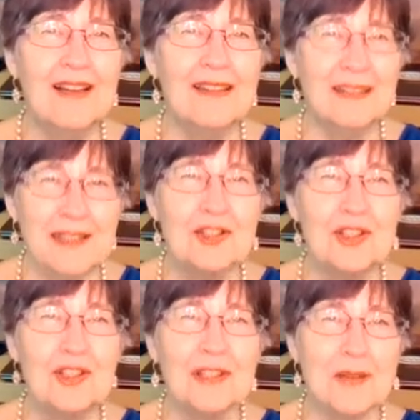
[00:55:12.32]
This
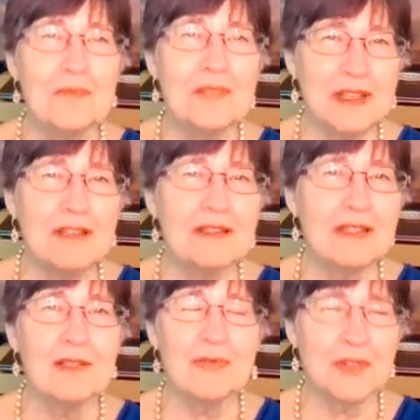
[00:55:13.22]
should come to
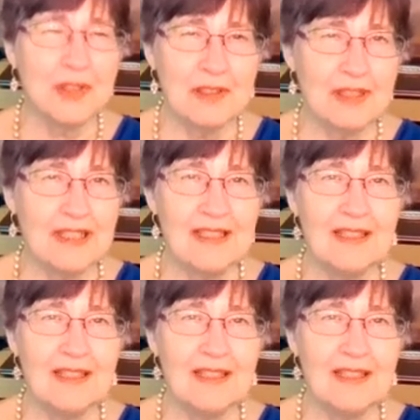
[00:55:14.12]
healthcare first.